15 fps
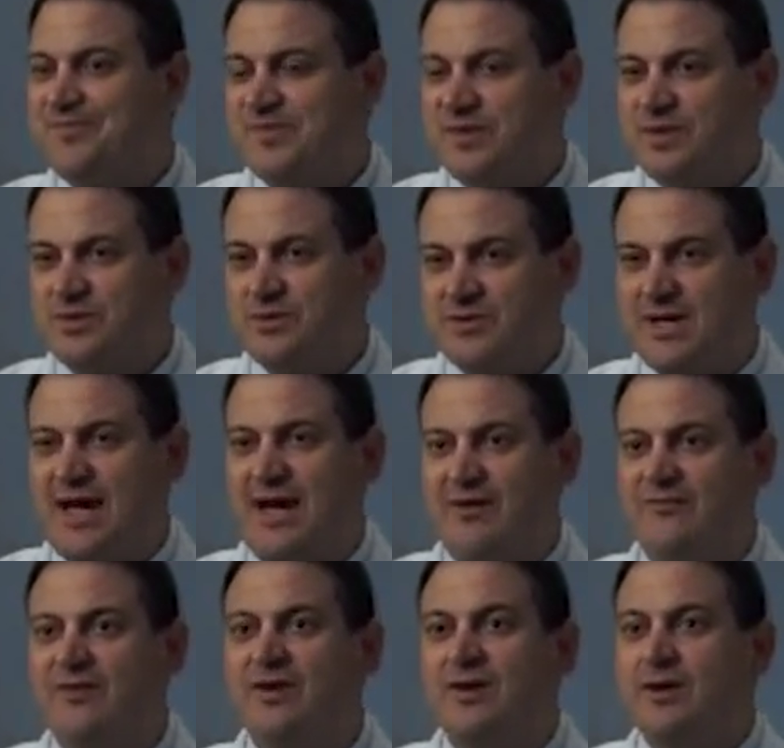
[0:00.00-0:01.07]
you know, to have
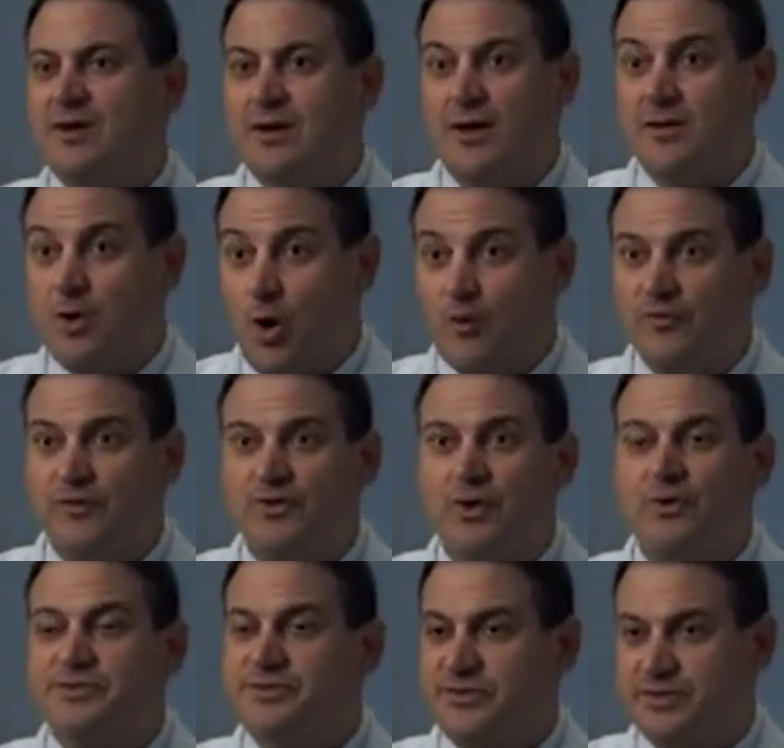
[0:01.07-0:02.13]
an
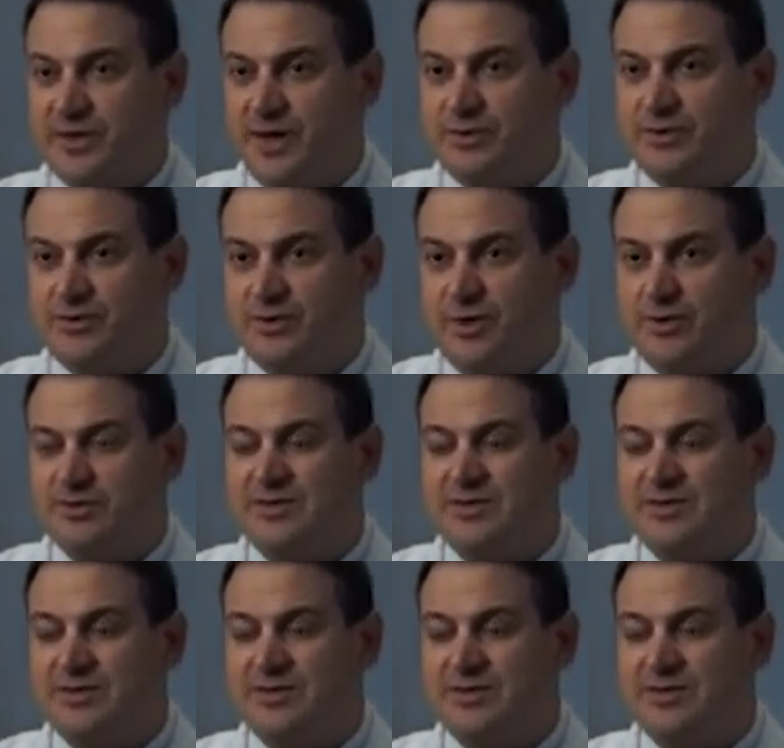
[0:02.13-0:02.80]
overdose or an underdose.